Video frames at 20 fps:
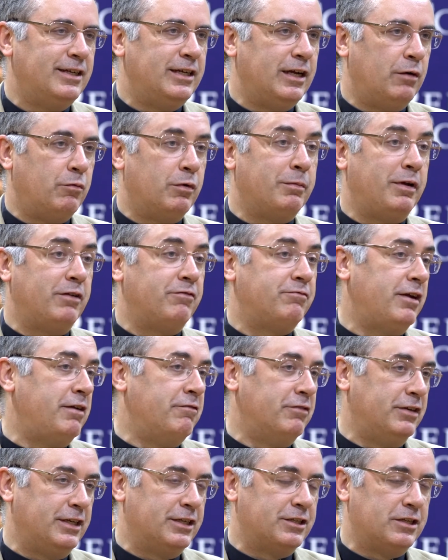One of my
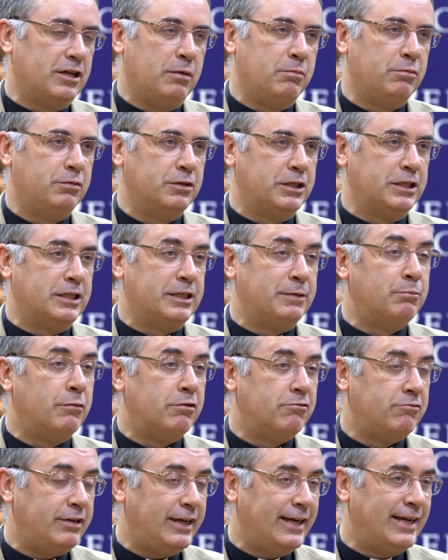favorite examples is
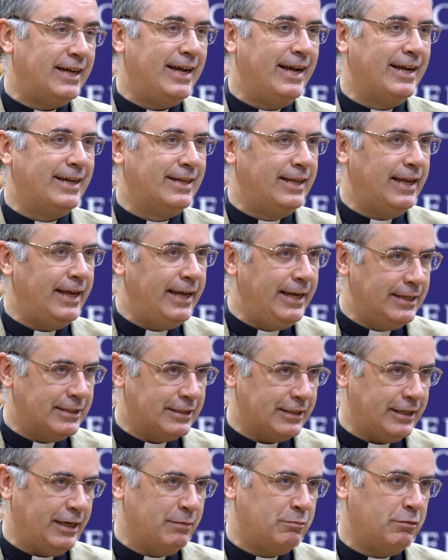Maria Agnesi.